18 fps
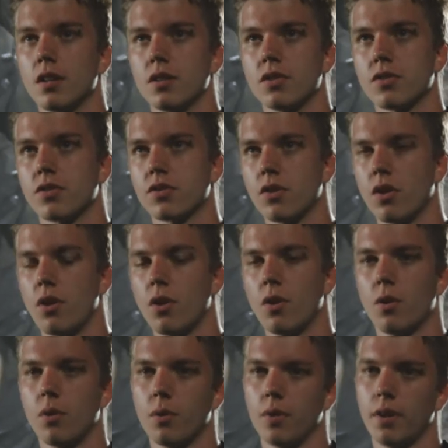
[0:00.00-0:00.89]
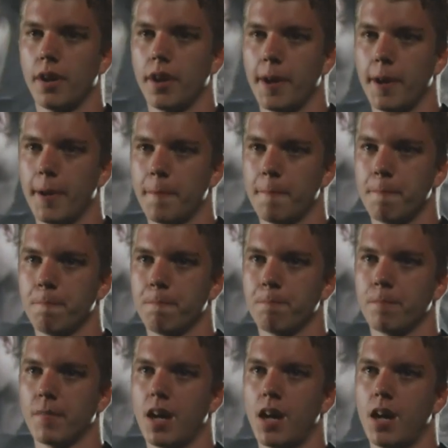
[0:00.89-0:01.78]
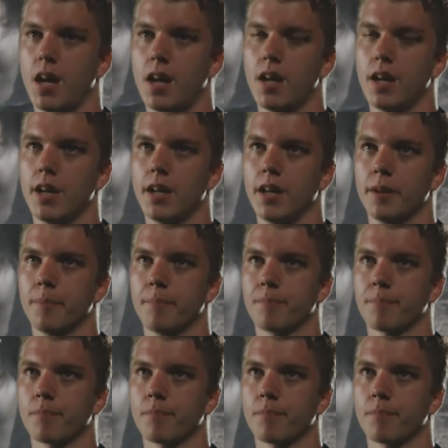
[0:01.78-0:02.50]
So I